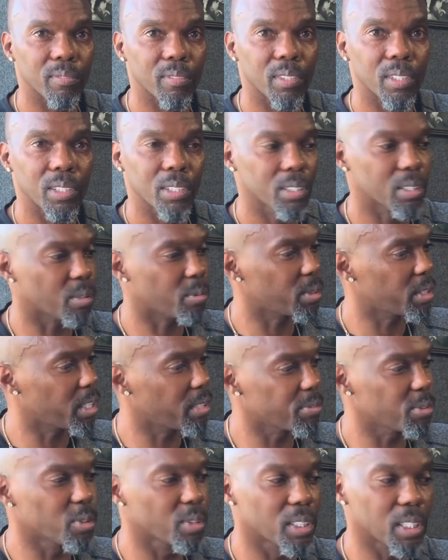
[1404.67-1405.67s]
Right. So
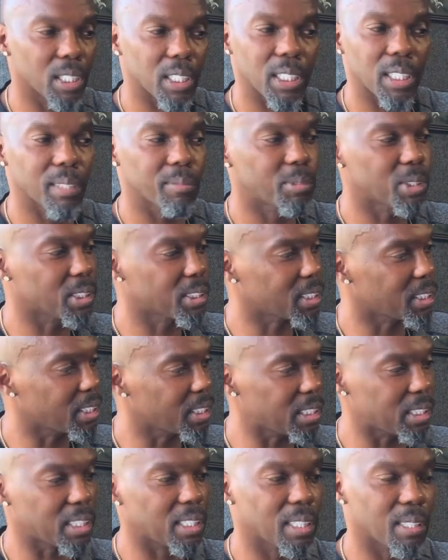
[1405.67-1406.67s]
whatever you're looking up, just
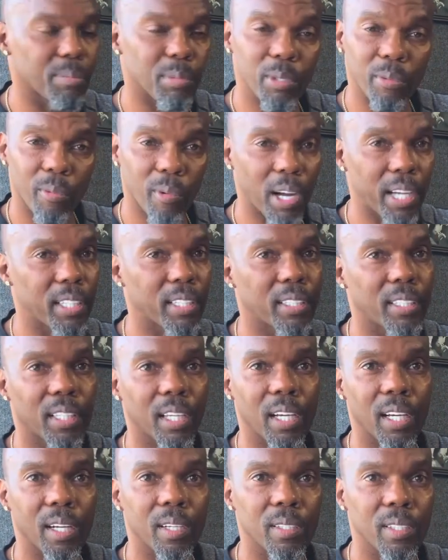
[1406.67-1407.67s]
look it up and write it
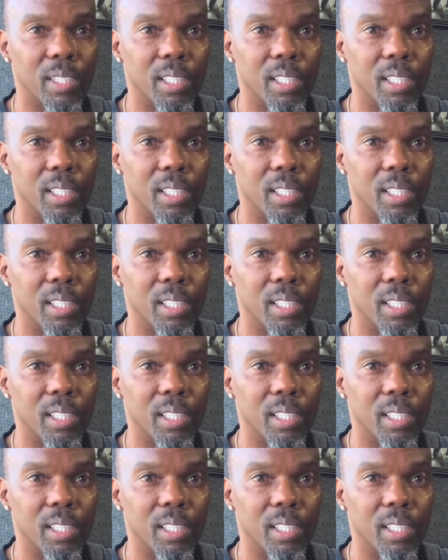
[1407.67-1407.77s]
down.